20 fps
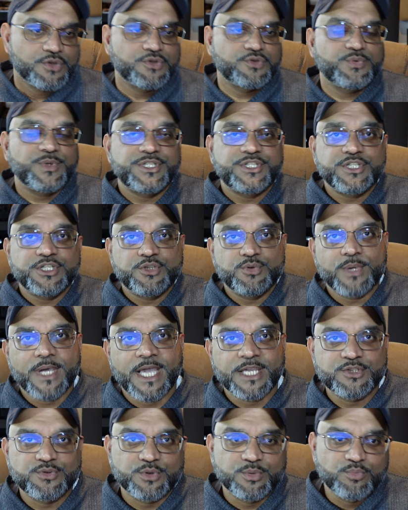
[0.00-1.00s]
Switching to
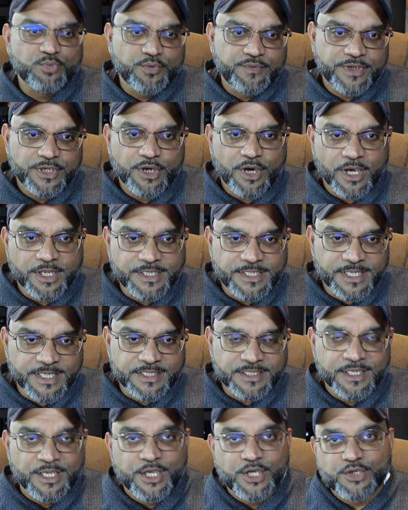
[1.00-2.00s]
actual movie
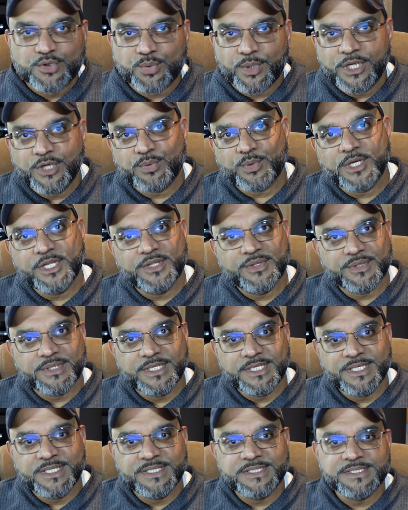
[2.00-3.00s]
content,
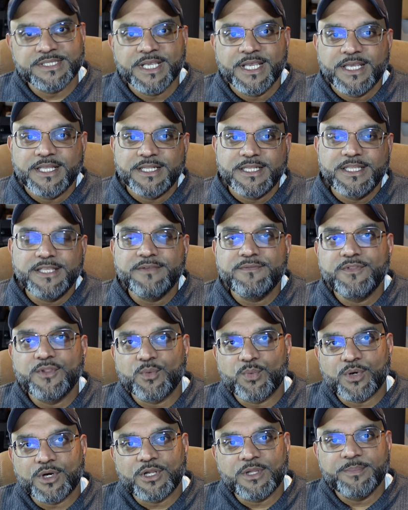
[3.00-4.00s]
2023's Leave the
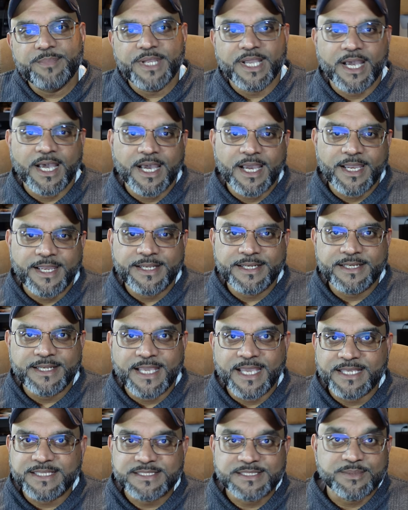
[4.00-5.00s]
World Behind
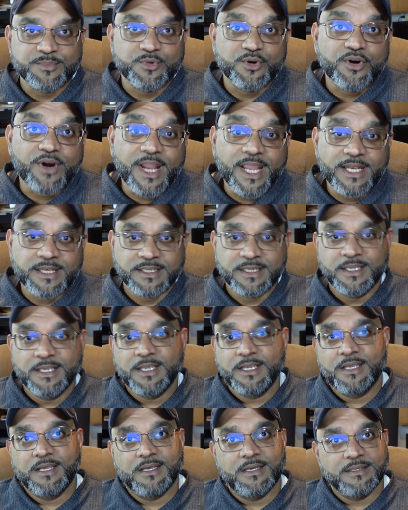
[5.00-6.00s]
has some great
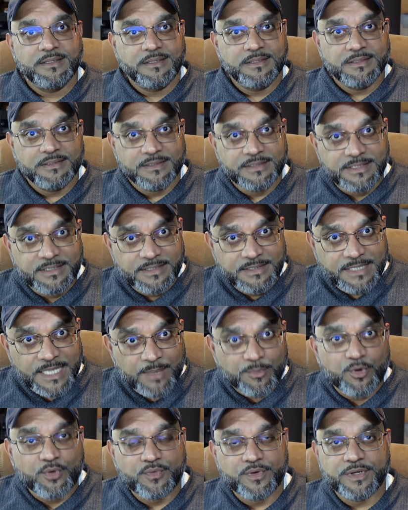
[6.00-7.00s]

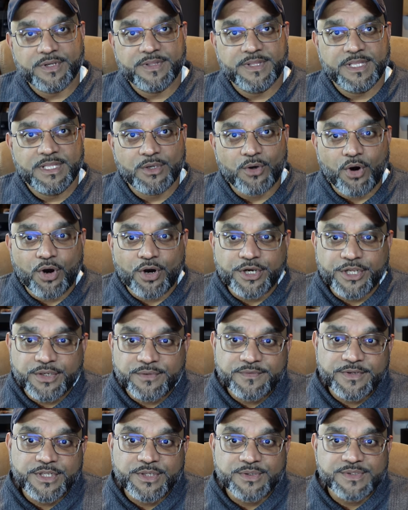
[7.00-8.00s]
demo worthy audio
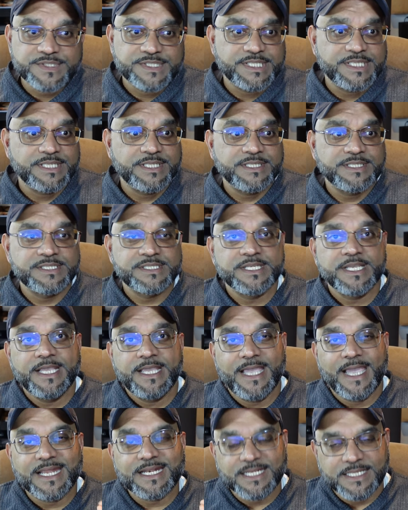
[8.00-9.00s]
video scenes,
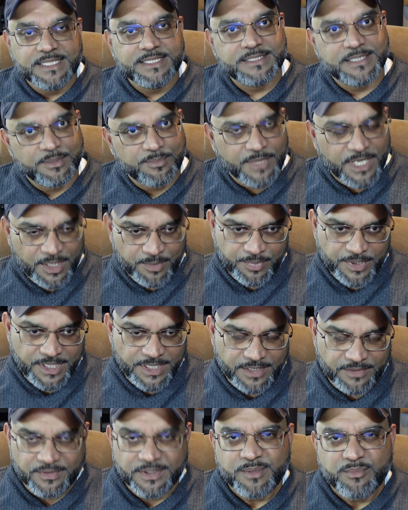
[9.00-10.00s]
at least in my
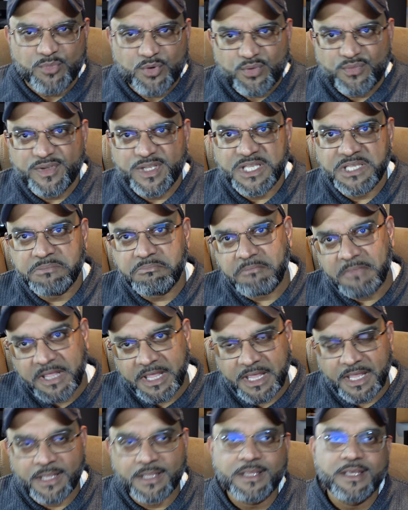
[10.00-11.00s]
opinion. The movie,
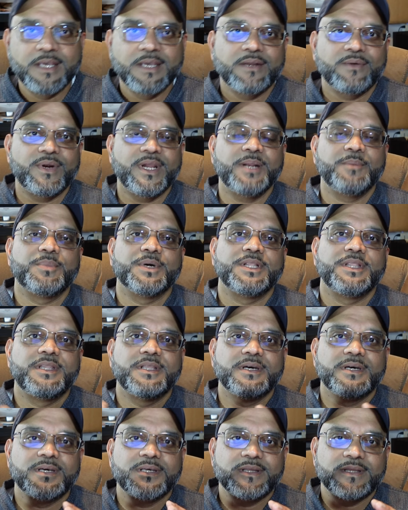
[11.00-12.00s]
eh, right? But
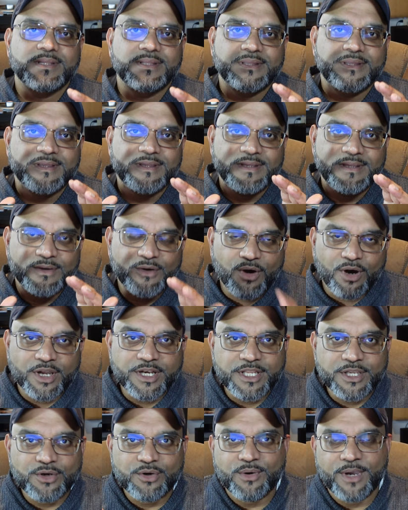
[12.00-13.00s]
the, the
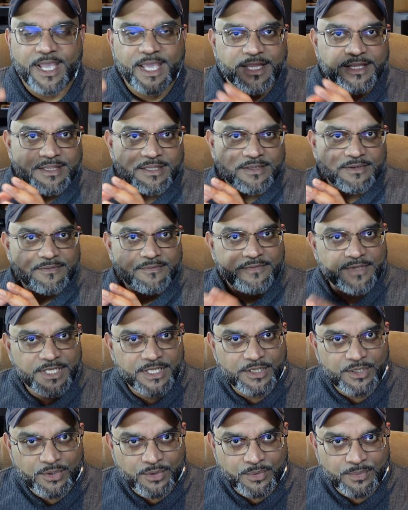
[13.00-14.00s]
audio and the
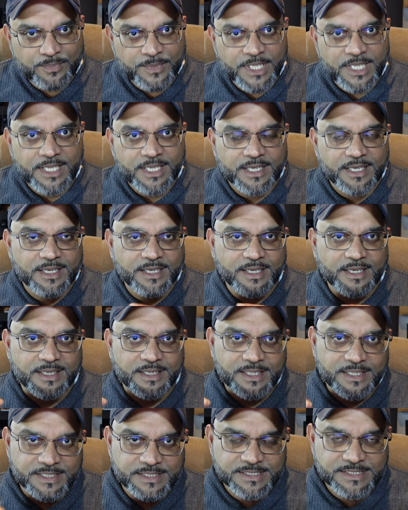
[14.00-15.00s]
video uh,
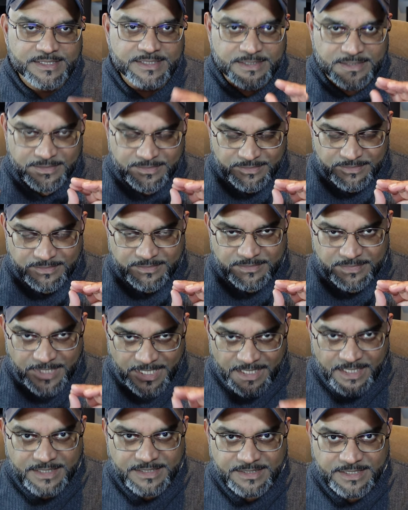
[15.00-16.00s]
is,
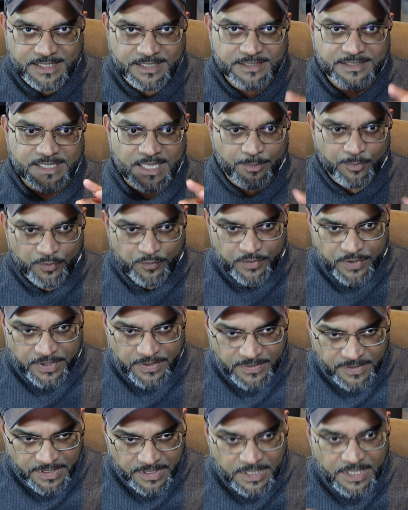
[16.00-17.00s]
like I said, demo
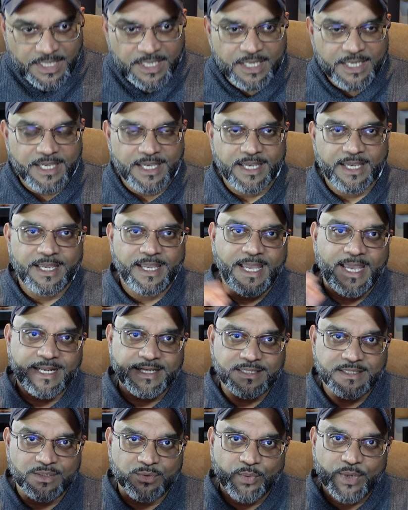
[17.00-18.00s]
worthy. Uh,
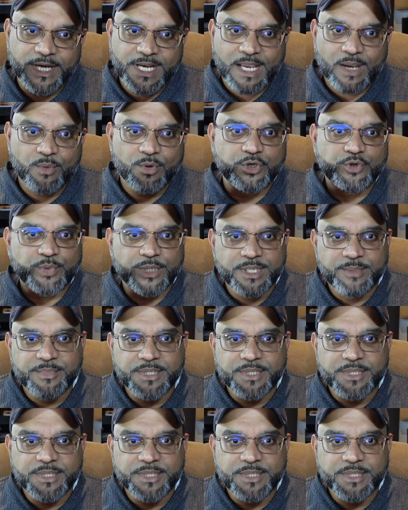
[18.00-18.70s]
at the 1 hour 20